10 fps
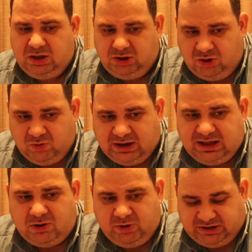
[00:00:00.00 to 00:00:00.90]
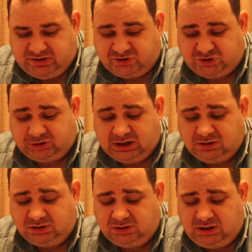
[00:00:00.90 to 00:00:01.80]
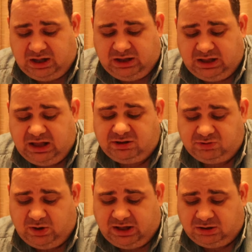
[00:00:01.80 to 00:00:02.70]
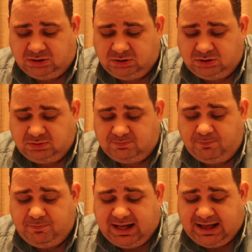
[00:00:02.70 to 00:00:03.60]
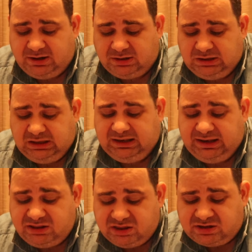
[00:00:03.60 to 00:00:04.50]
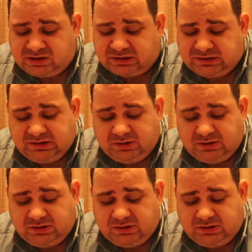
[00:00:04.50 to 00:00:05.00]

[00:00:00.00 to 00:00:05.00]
you are going to struggle as well, but listen.